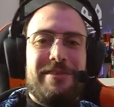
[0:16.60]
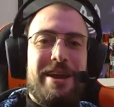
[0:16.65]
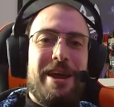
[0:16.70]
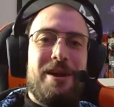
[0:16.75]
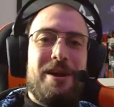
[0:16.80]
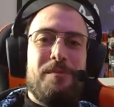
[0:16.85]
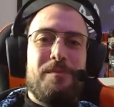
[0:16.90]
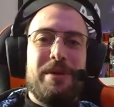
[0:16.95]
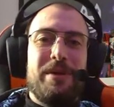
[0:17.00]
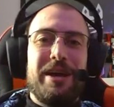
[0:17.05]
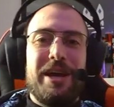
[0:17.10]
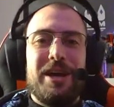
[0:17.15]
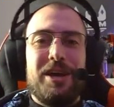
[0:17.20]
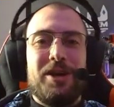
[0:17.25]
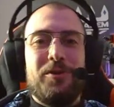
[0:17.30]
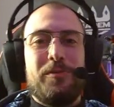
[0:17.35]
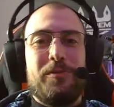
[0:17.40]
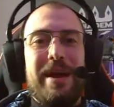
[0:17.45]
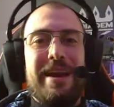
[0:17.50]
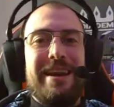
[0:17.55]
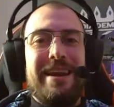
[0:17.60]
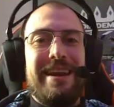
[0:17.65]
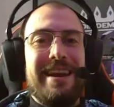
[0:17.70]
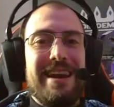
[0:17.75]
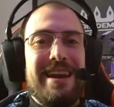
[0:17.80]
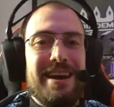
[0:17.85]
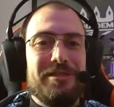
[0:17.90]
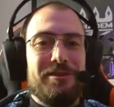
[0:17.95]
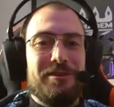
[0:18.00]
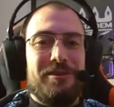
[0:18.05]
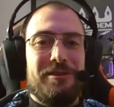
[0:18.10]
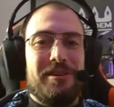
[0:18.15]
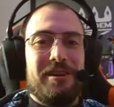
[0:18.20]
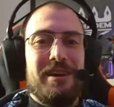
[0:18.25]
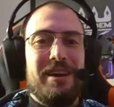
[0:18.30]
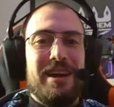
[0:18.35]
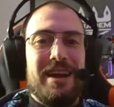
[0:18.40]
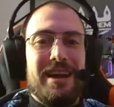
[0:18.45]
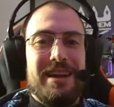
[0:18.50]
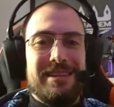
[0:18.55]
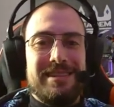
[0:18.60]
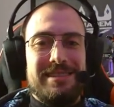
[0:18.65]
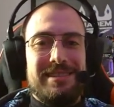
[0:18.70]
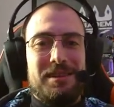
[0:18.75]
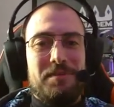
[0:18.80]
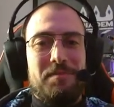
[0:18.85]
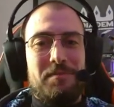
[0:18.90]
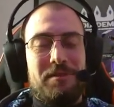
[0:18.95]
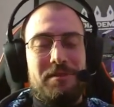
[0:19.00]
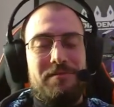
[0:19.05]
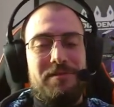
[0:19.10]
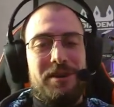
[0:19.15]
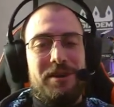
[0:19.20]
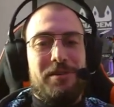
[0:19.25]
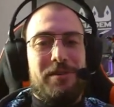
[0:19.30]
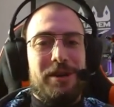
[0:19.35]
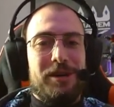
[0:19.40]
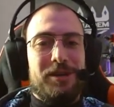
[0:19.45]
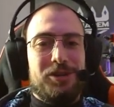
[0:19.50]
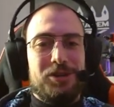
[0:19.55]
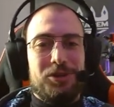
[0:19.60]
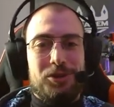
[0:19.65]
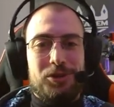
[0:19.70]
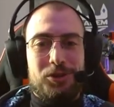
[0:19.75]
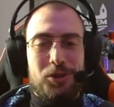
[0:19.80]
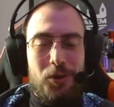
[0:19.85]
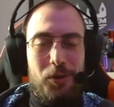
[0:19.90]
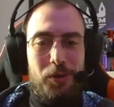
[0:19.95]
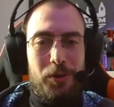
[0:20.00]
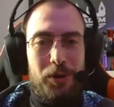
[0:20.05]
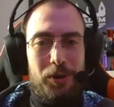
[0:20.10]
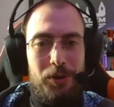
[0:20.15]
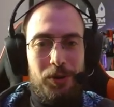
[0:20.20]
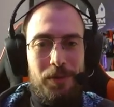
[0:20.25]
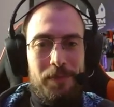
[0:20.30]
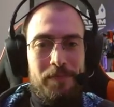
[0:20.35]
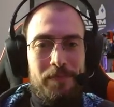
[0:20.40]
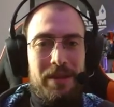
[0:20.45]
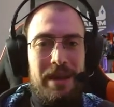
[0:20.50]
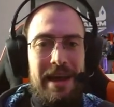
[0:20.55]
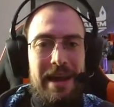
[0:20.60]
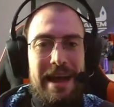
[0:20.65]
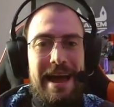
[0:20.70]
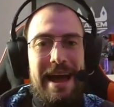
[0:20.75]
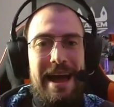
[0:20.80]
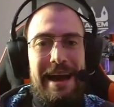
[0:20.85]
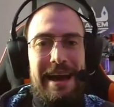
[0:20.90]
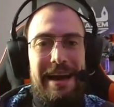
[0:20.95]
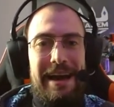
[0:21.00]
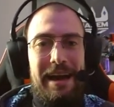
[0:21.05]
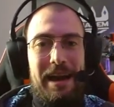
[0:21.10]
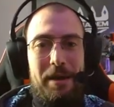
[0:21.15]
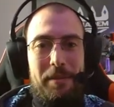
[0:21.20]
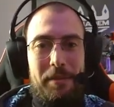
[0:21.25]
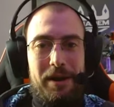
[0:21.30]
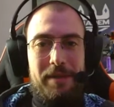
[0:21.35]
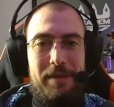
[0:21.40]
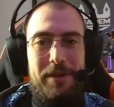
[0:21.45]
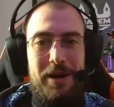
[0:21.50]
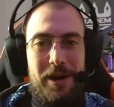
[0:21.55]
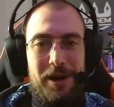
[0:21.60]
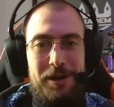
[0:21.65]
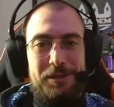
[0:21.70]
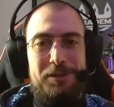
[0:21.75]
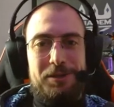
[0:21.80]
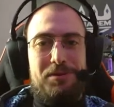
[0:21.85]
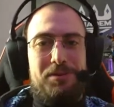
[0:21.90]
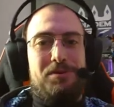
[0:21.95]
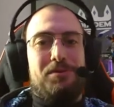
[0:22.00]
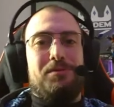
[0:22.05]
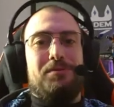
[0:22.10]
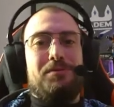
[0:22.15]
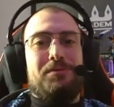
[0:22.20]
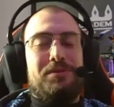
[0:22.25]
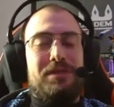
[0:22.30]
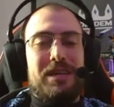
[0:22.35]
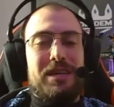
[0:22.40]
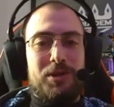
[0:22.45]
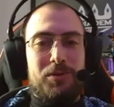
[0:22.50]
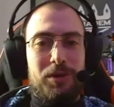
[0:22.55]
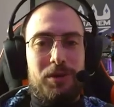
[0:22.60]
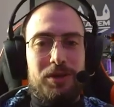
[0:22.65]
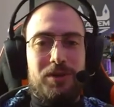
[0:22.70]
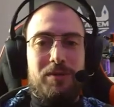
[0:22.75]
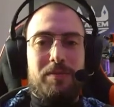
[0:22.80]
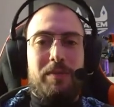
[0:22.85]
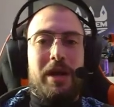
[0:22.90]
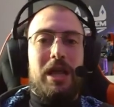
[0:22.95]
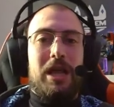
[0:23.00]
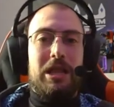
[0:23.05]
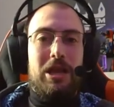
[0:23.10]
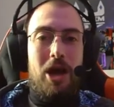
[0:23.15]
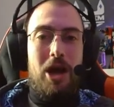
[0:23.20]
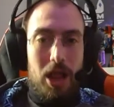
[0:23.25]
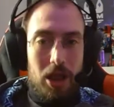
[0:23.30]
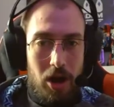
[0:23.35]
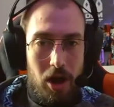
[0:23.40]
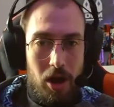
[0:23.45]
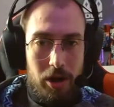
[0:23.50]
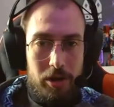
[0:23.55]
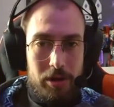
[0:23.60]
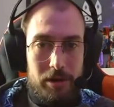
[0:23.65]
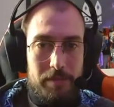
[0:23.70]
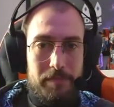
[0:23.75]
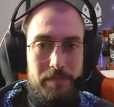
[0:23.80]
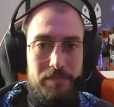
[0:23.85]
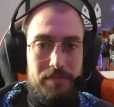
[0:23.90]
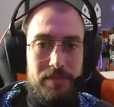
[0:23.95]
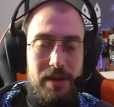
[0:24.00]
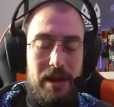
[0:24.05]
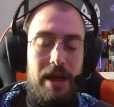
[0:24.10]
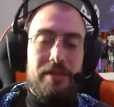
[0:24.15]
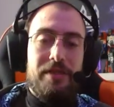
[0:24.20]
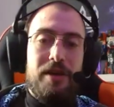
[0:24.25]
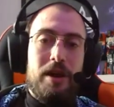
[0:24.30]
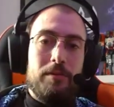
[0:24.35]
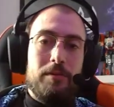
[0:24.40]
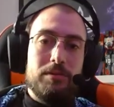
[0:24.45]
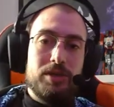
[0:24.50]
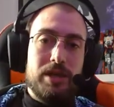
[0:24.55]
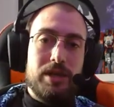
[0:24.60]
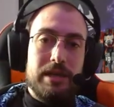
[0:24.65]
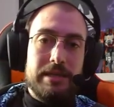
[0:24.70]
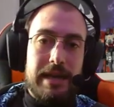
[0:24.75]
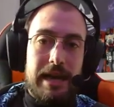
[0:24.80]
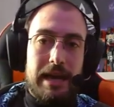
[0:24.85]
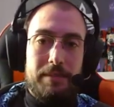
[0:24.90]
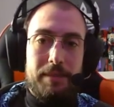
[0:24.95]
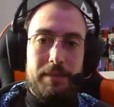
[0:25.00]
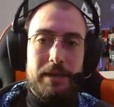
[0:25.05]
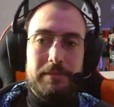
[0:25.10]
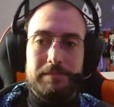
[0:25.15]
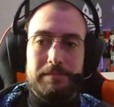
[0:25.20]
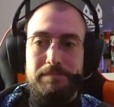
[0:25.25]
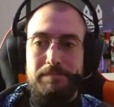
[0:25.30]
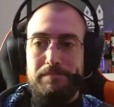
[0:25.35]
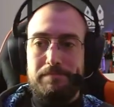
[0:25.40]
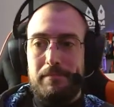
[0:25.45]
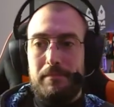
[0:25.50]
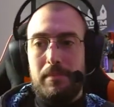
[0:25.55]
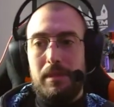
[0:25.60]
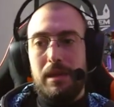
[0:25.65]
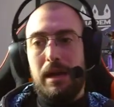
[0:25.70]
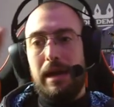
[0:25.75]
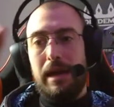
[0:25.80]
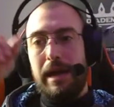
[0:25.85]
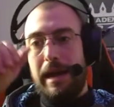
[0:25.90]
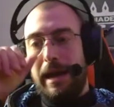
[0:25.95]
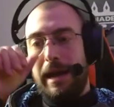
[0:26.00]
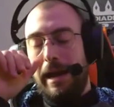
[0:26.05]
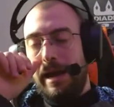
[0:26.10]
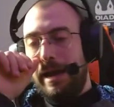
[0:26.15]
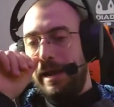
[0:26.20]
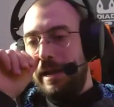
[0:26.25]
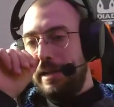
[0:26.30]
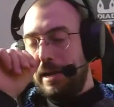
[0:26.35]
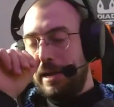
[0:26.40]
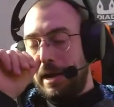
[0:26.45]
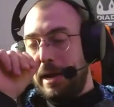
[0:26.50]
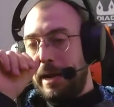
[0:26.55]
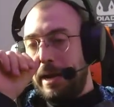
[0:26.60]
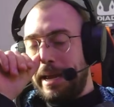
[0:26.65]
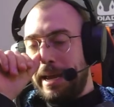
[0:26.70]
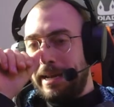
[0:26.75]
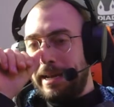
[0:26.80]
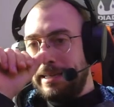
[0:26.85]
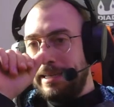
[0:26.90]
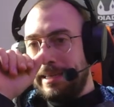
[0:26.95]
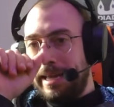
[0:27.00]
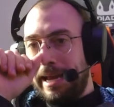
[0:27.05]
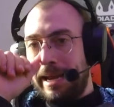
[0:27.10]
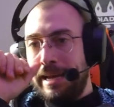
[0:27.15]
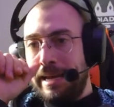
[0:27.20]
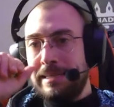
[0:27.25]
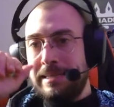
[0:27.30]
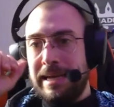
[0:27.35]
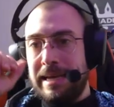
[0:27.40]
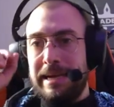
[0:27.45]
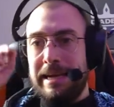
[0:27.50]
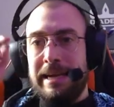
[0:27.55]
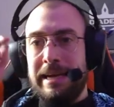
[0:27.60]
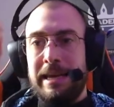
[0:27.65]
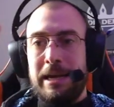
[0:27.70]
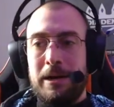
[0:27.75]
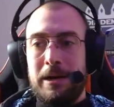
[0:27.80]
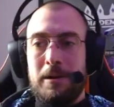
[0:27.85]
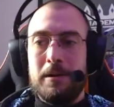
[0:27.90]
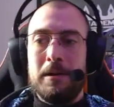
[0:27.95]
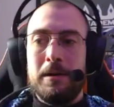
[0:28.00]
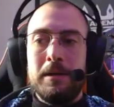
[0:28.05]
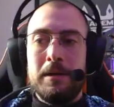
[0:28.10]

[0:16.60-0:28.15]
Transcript: here, bringing you another Zim configuration tutorial. And I'm going to be honest with you, this one took me a lot longer than I thought it was going to take me. And I'm going to get into that in a second here.